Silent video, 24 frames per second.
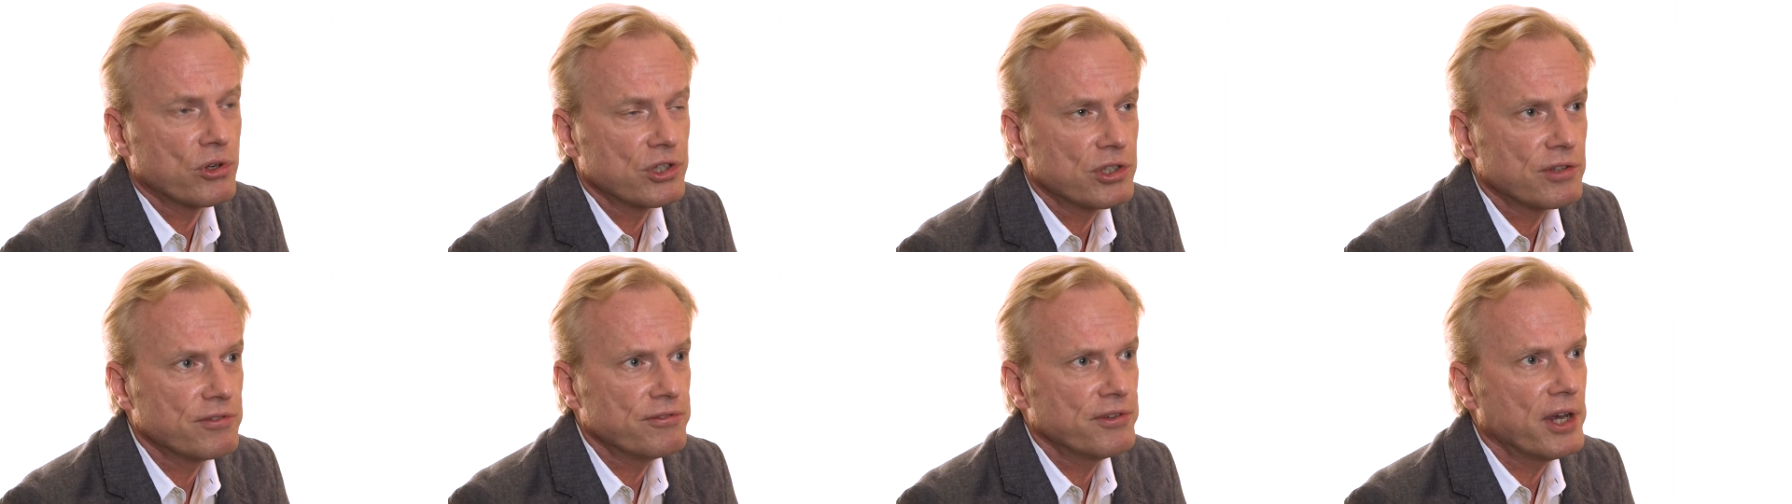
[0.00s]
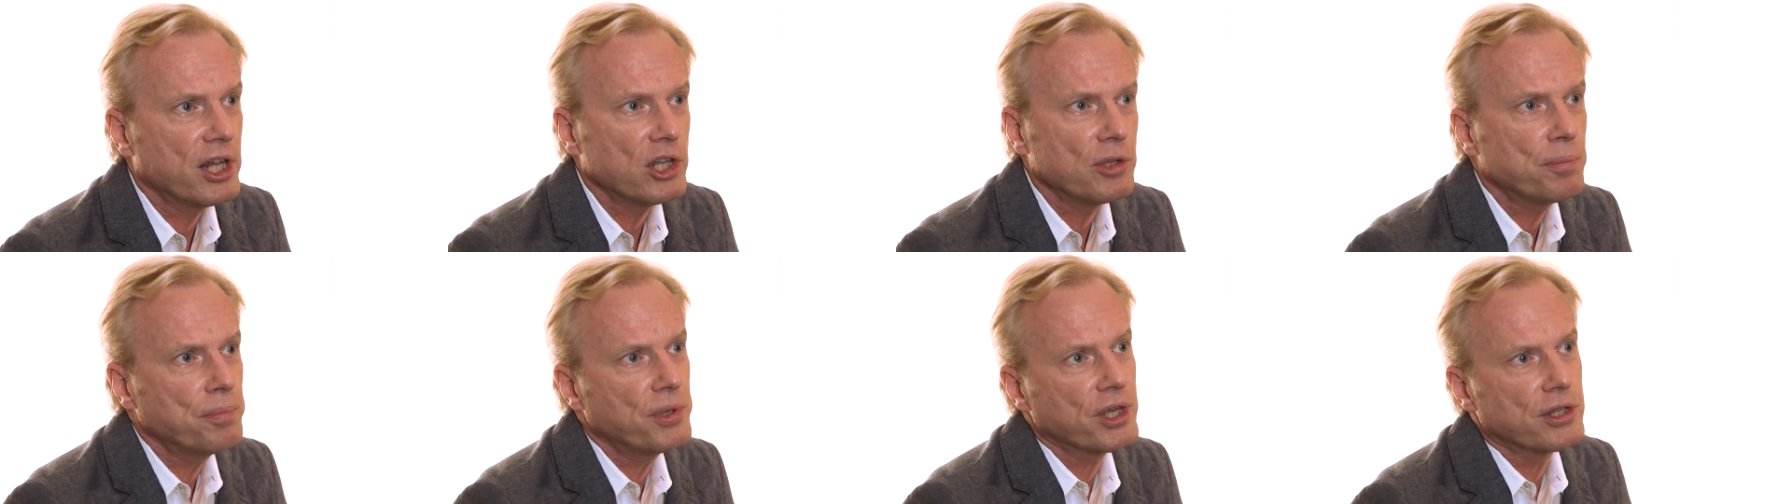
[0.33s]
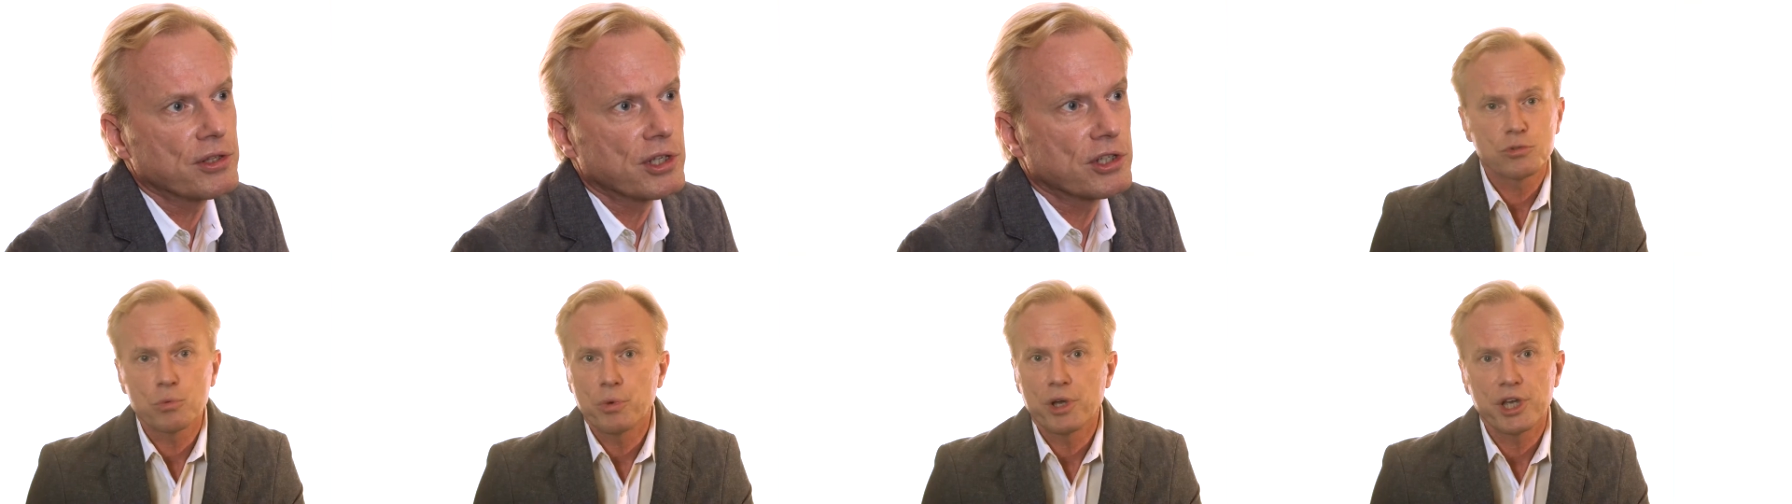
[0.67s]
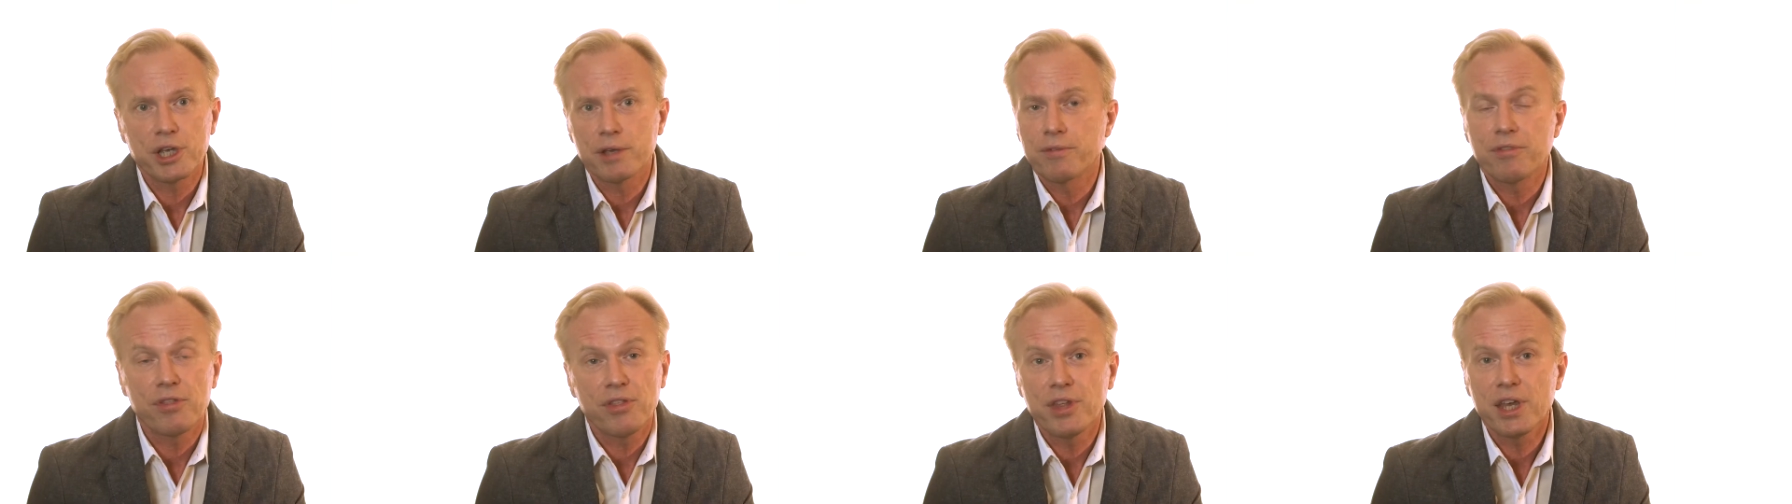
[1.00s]
developing this
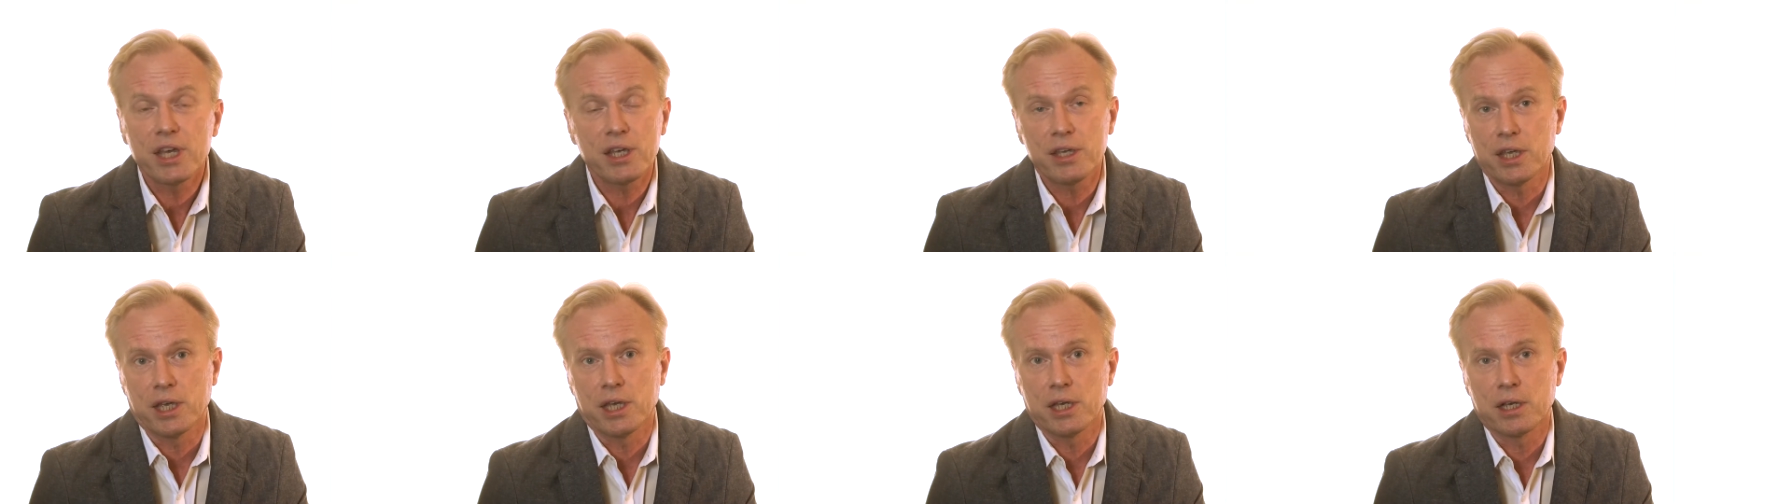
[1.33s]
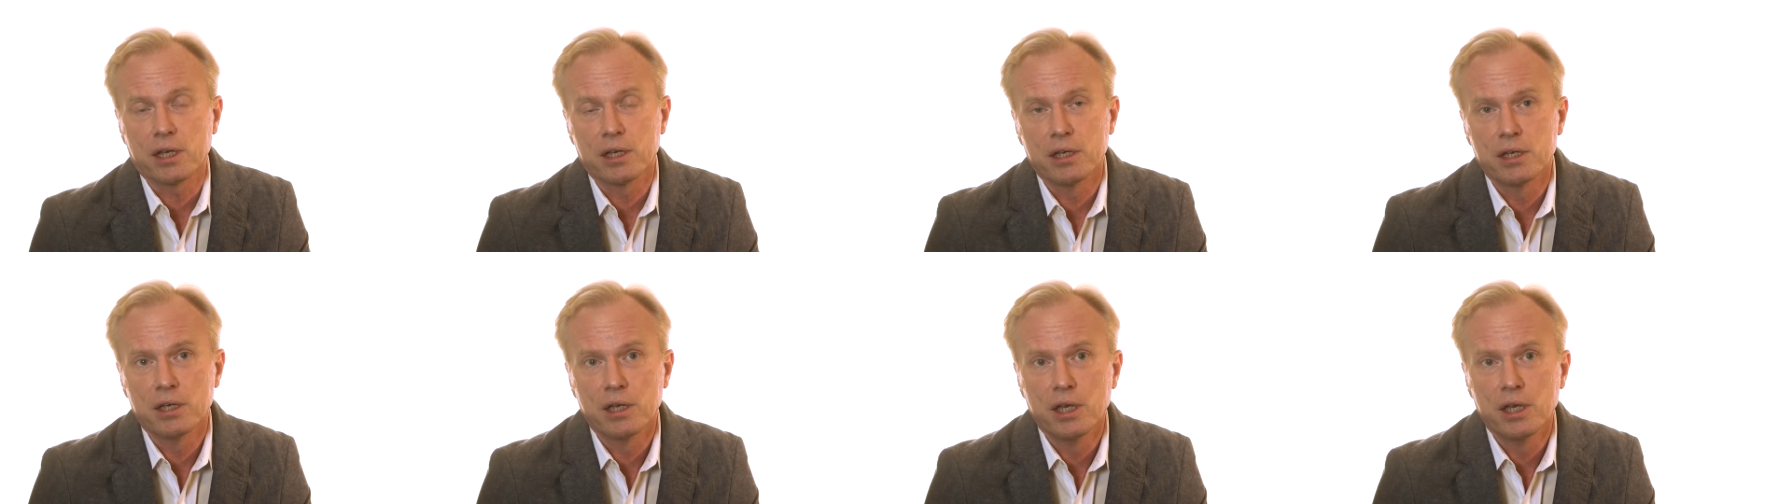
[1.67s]
way of thinking.